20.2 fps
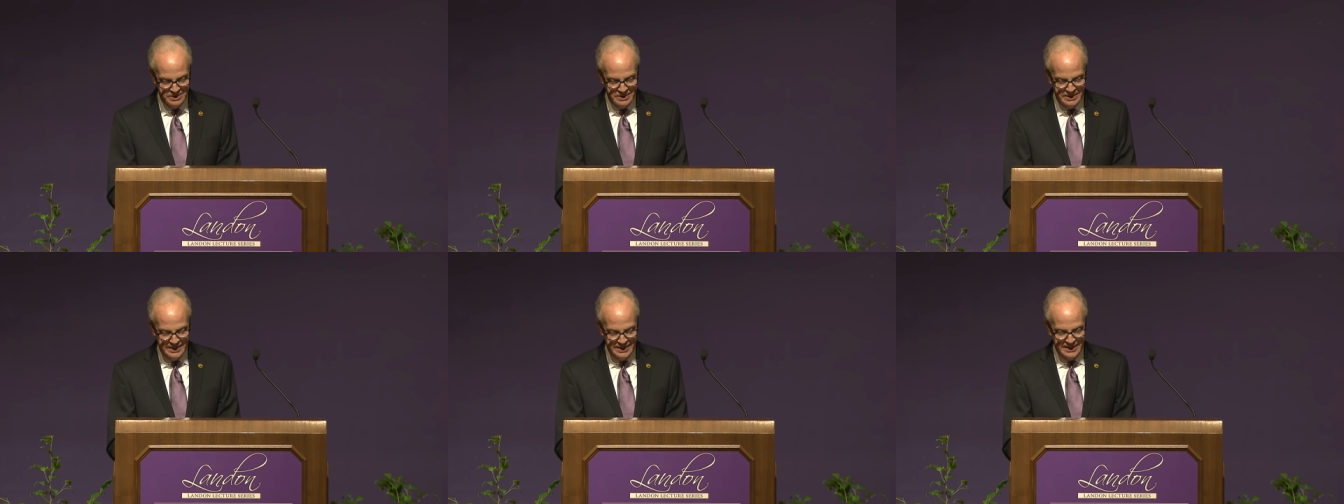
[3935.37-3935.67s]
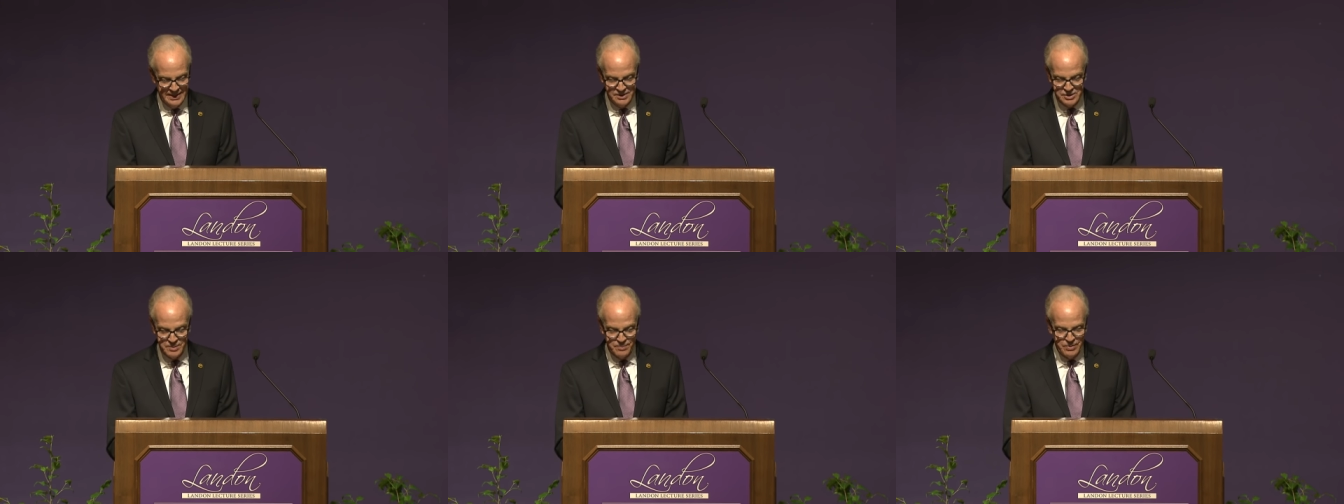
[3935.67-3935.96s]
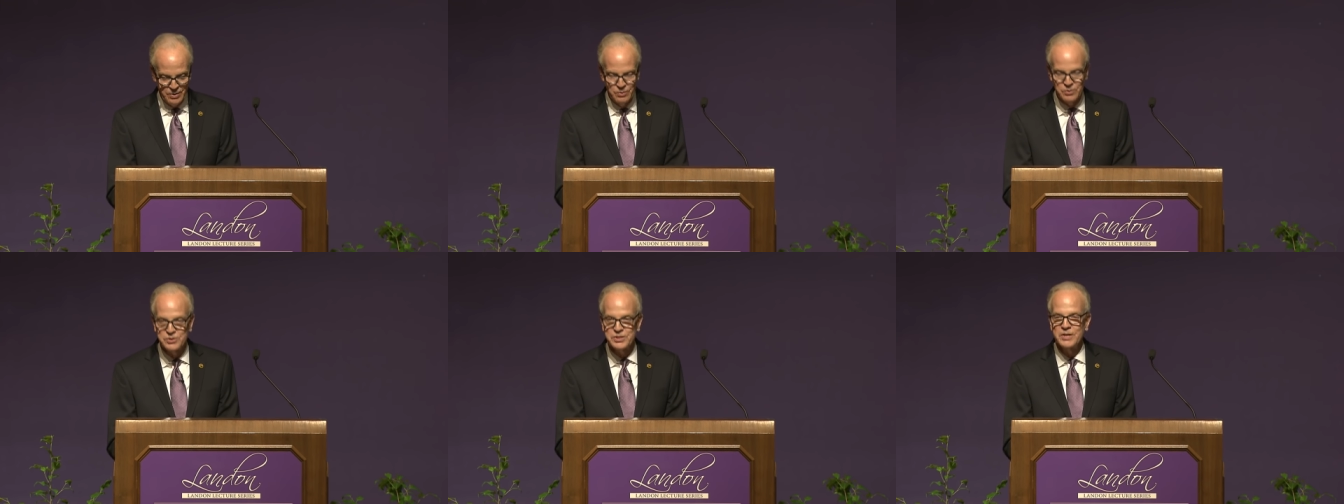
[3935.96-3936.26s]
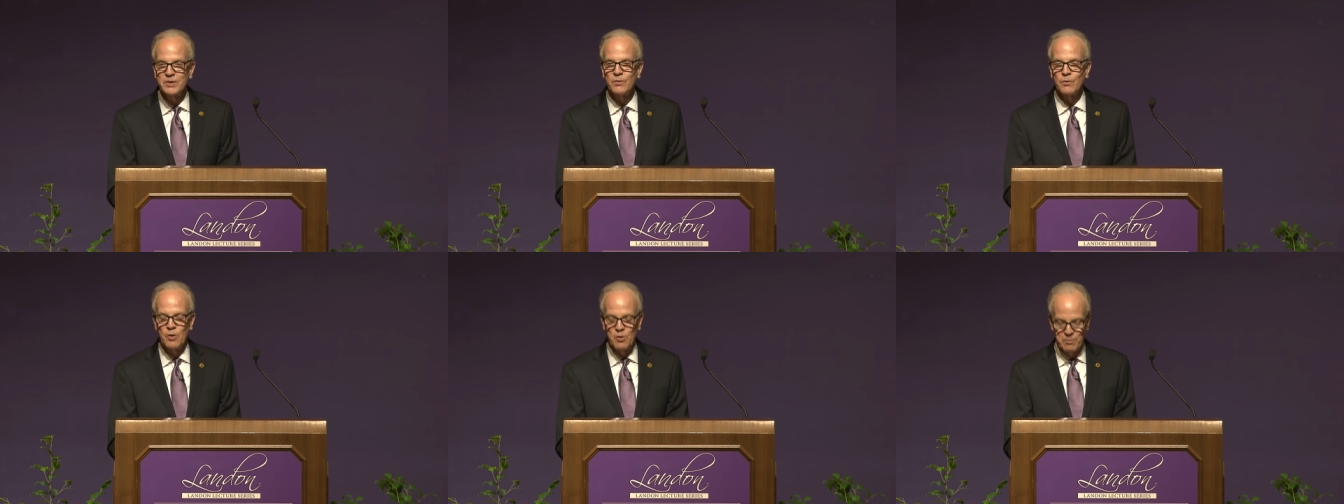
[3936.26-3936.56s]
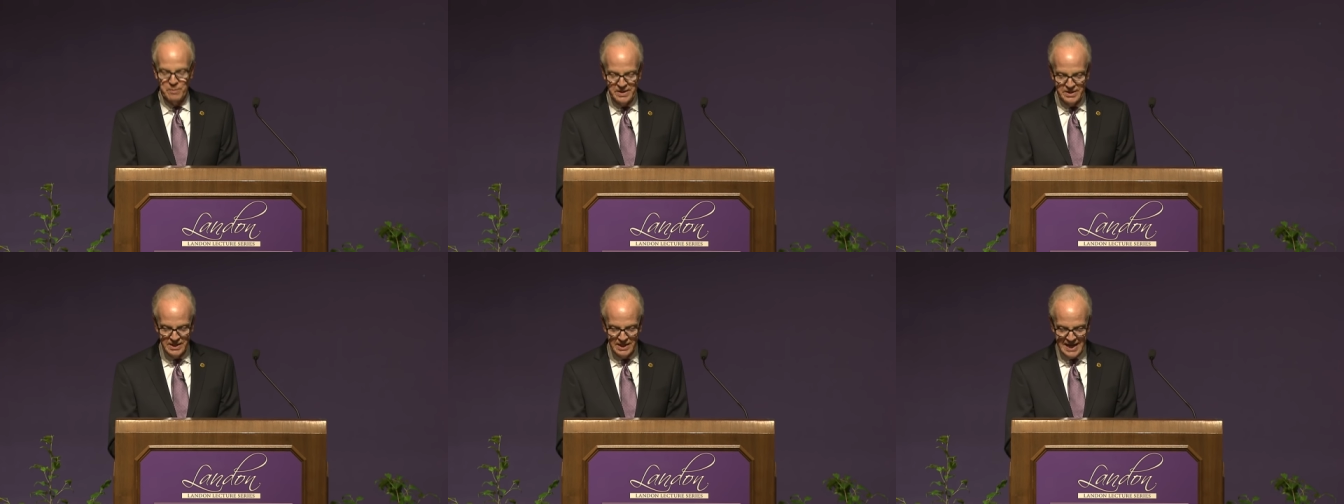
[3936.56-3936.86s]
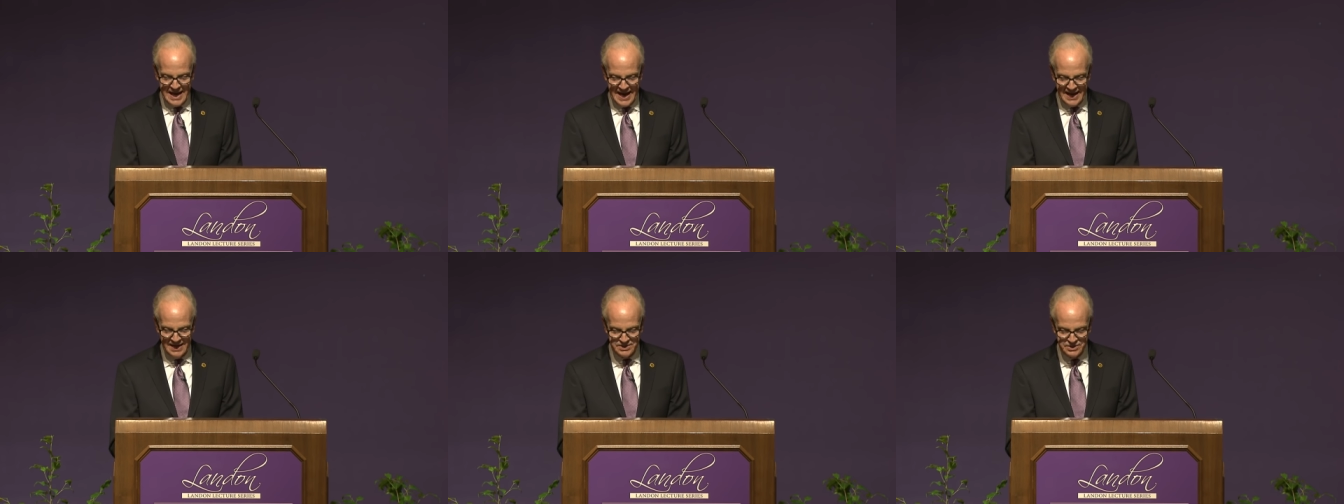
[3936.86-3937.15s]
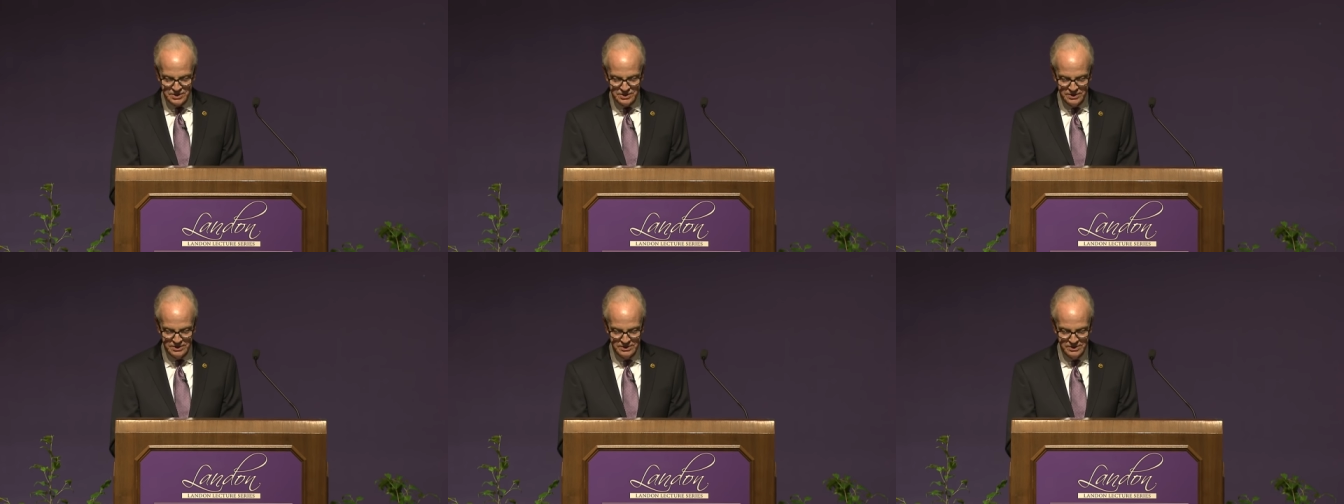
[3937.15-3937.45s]
and I suppose it won't be the
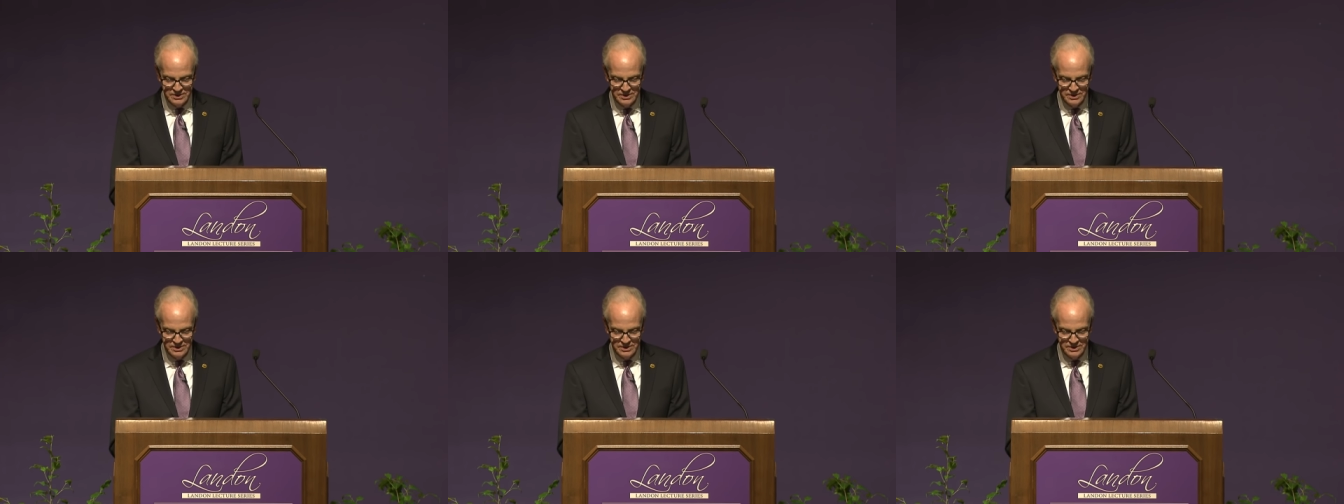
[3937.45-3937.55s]
last.